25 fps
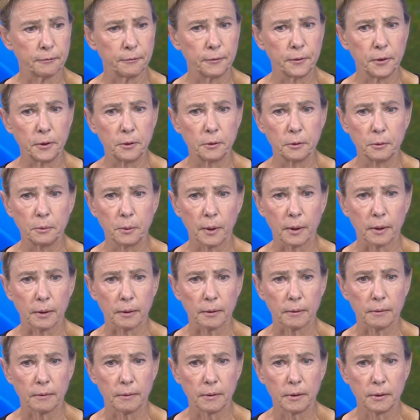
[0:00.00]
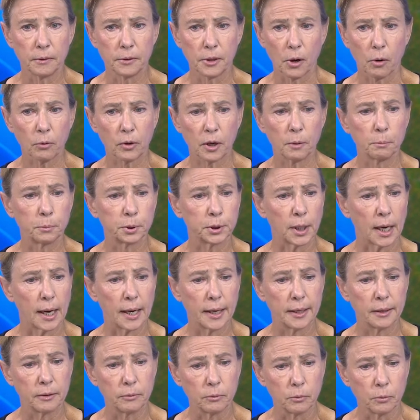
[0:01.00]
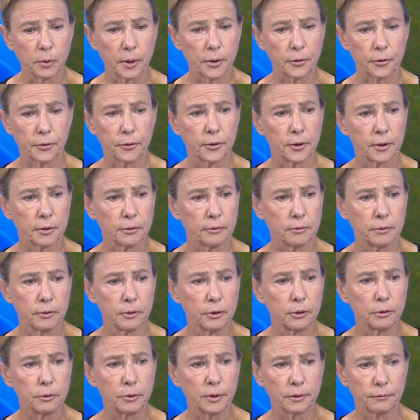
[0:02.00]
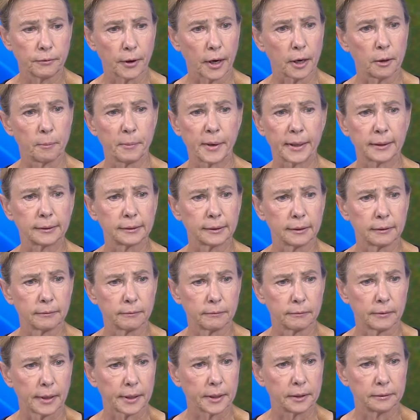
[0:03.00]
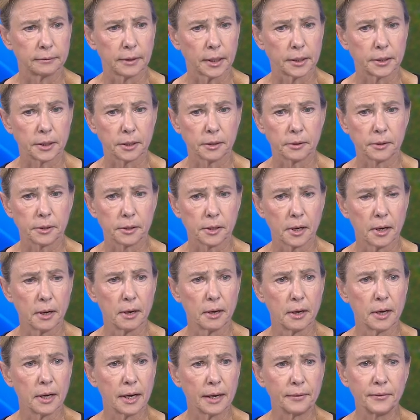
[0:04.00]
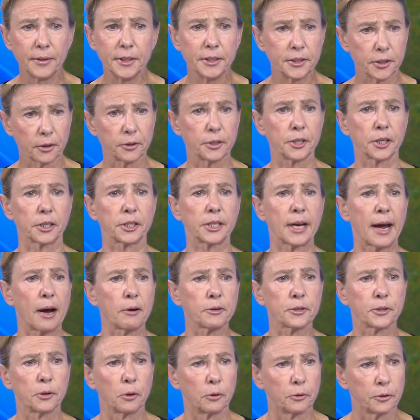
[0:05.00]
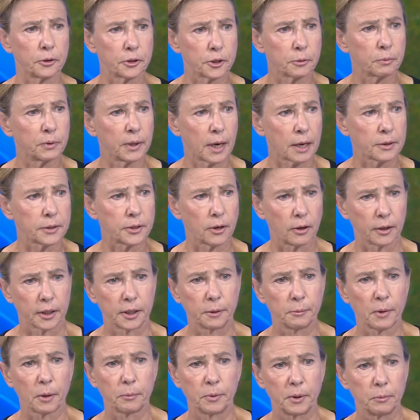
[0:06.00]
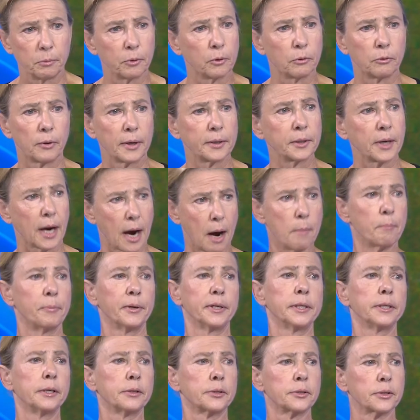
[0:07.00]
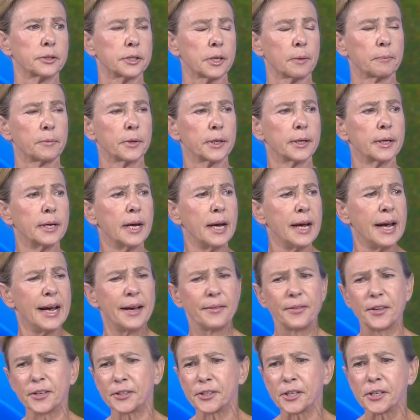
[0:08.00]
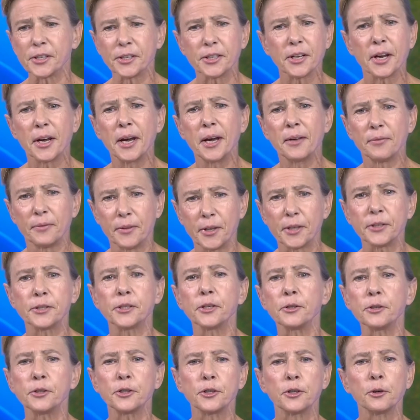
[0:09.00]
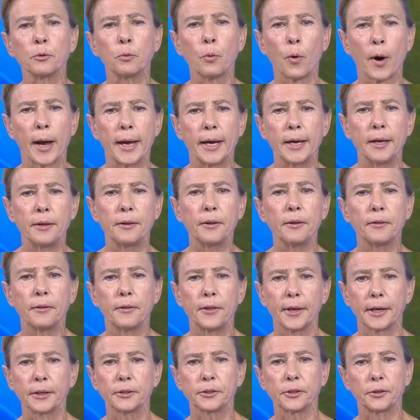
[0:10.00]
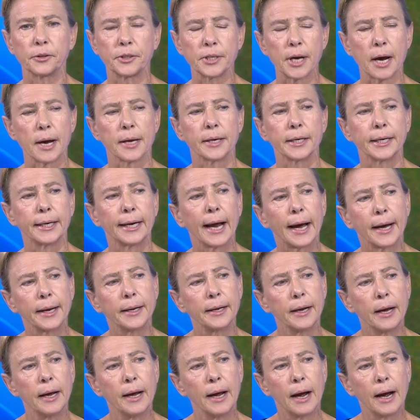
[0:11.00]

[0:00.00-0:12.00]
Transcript: you don't comply with the new environmental regulations. And these are just householders. We're not talking about people who run companies or something. This is the way things are done. And